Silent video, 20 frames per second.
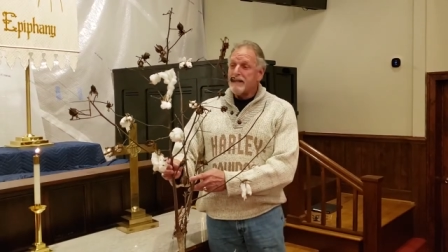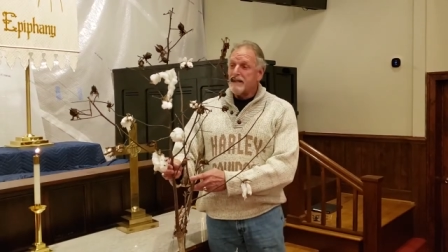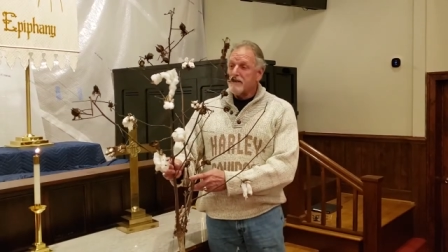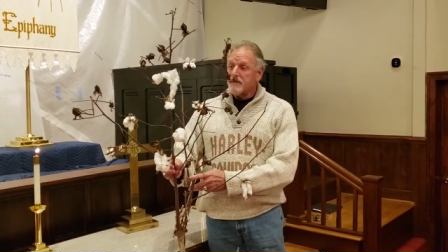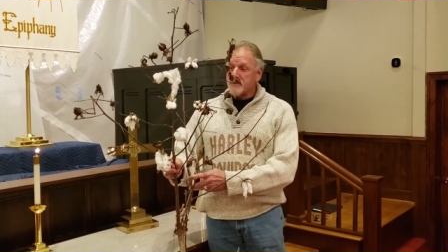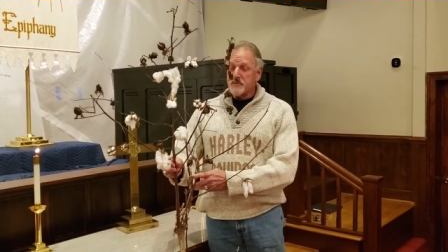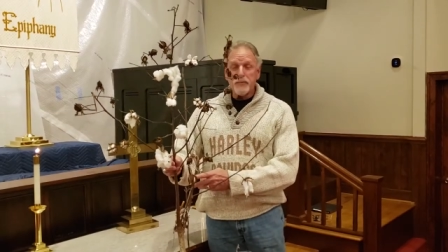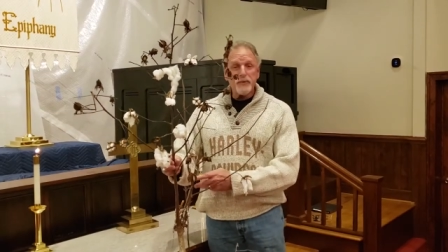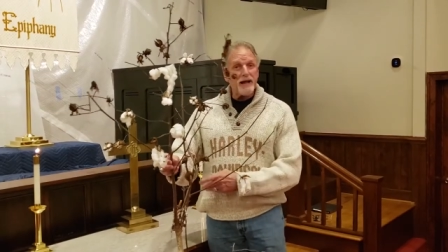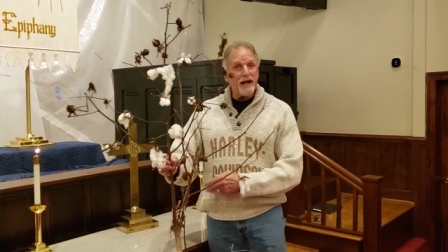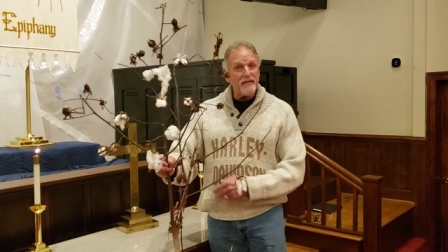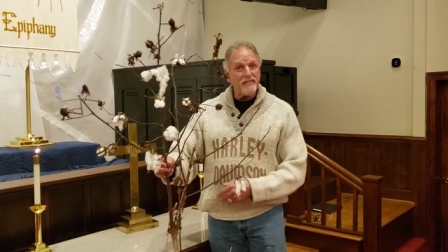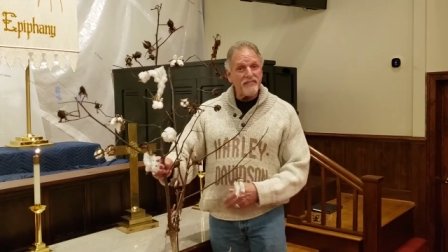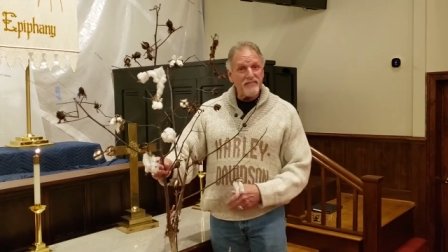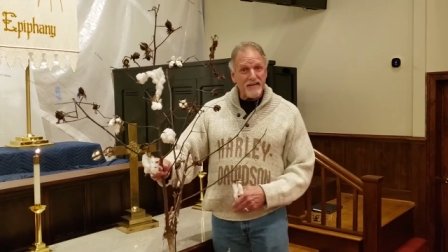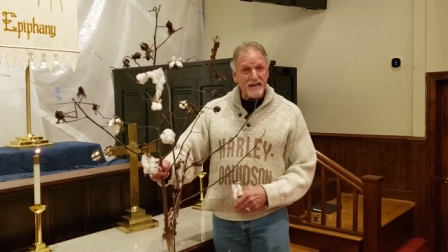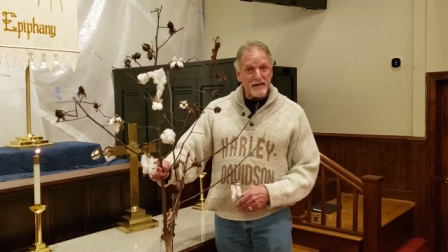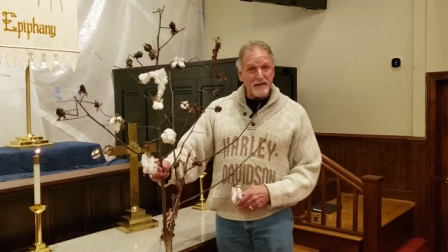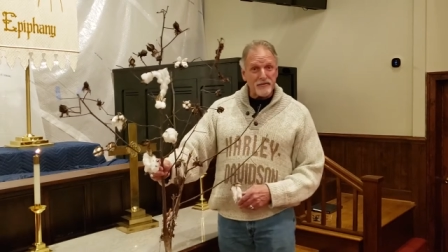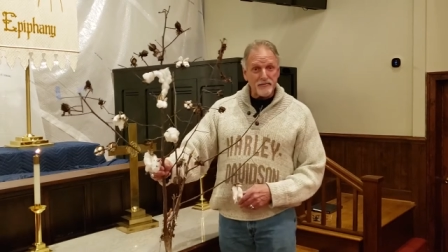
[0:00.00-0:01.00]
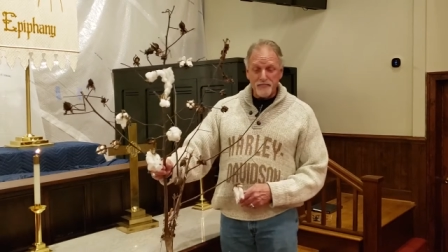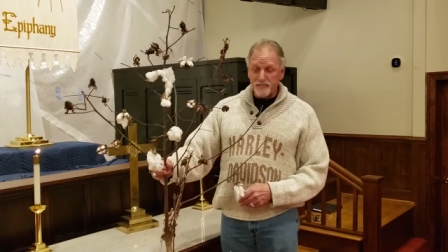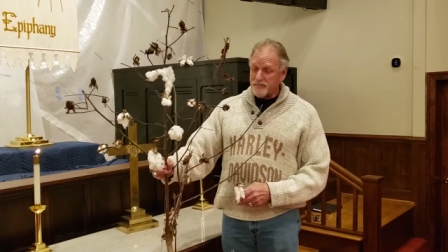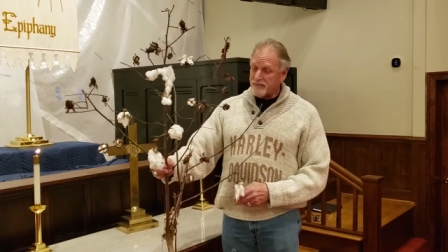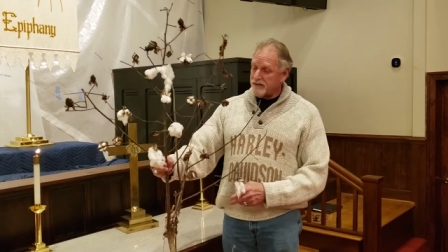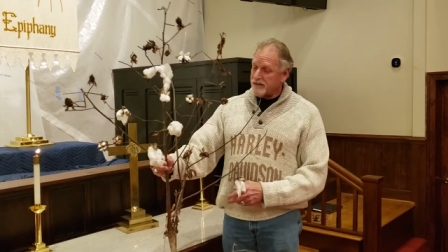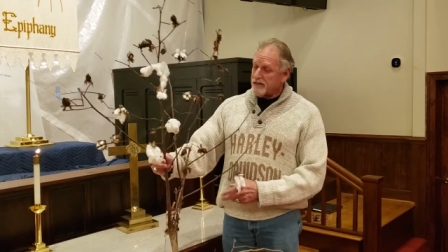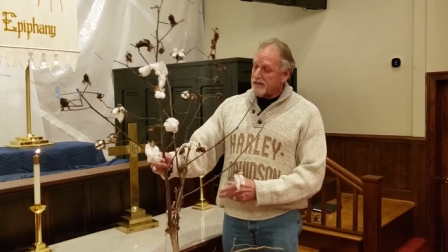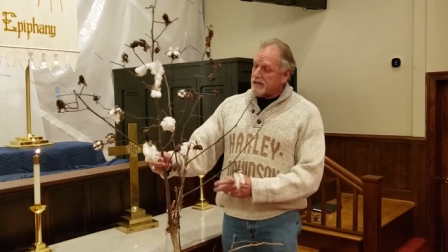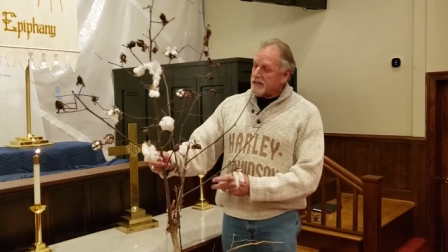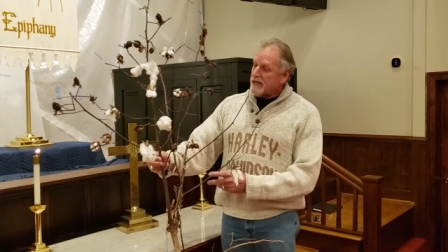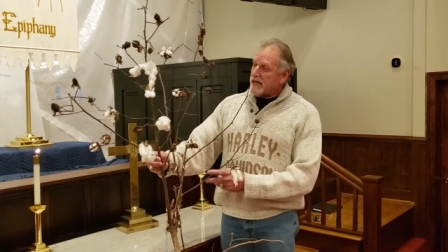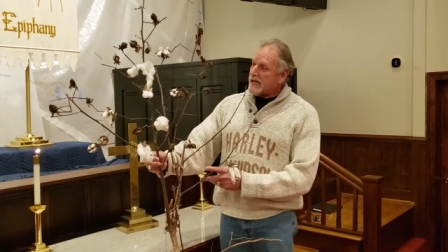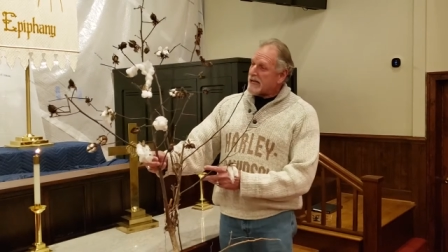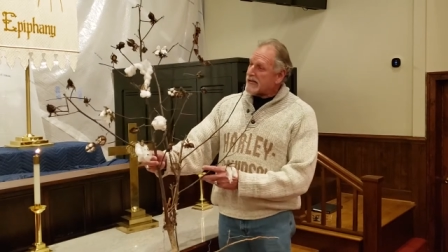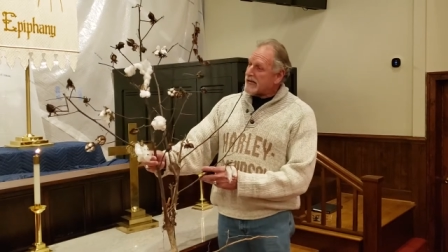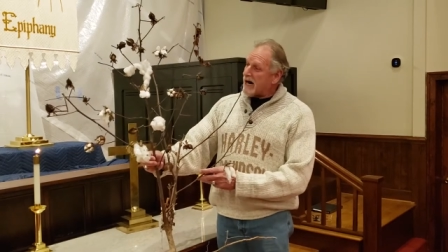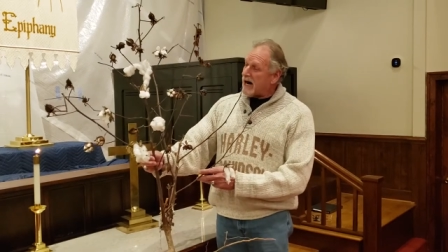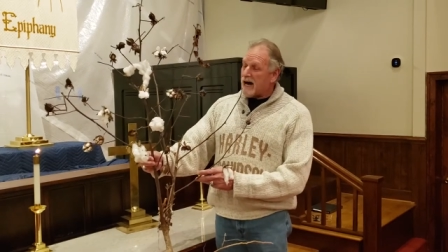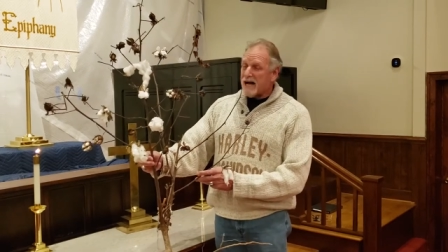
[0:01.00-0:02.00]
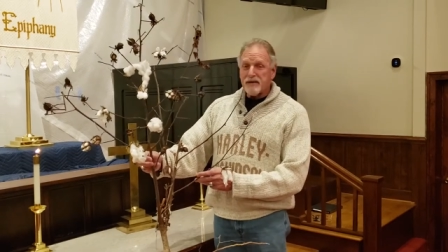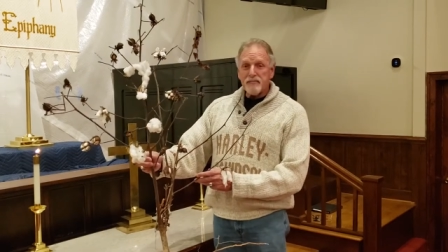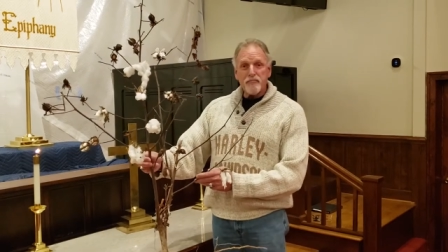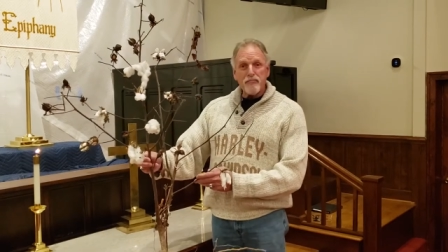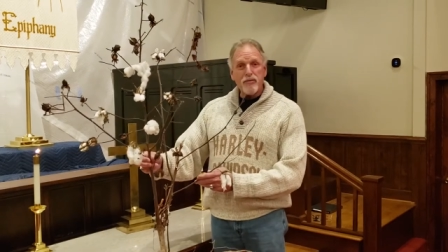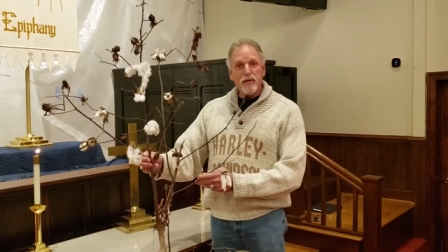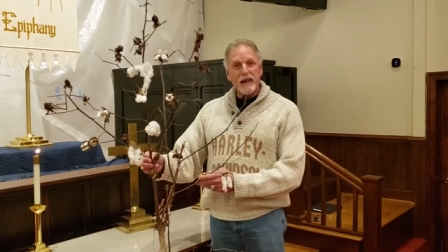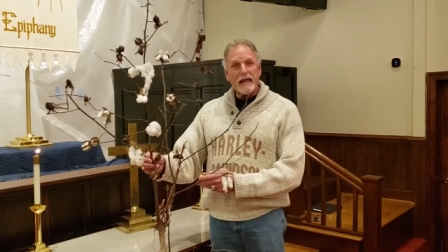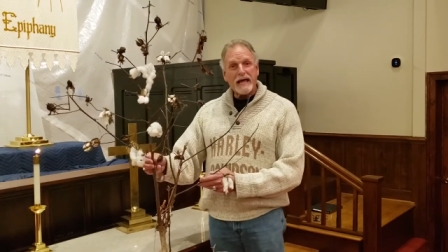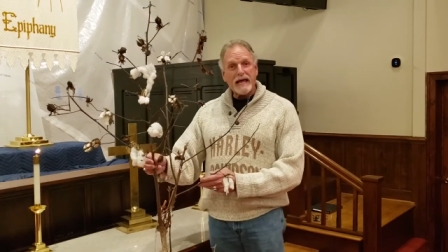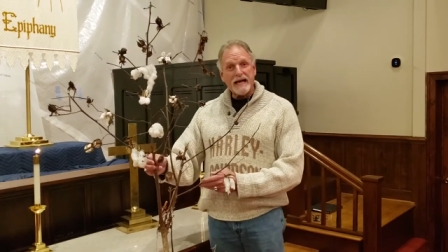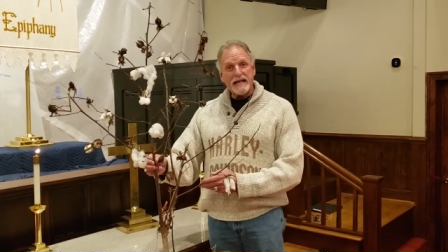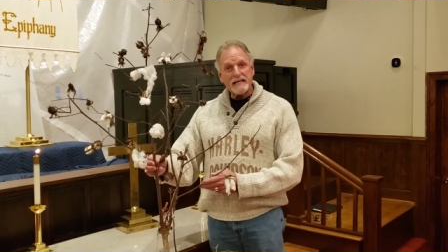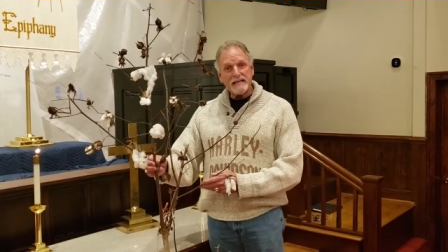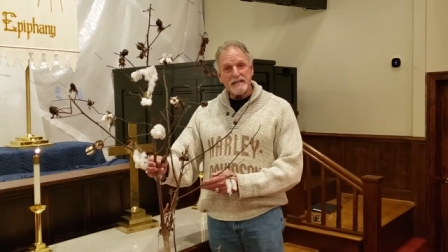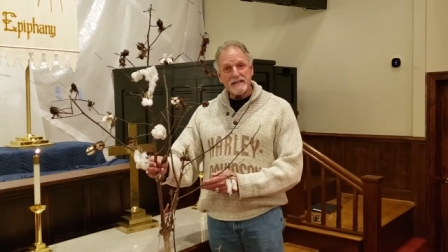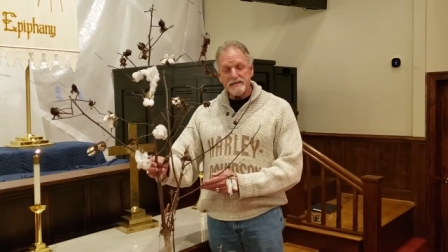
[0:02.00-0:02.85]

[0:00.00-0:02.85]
Look what I found a cotton plant,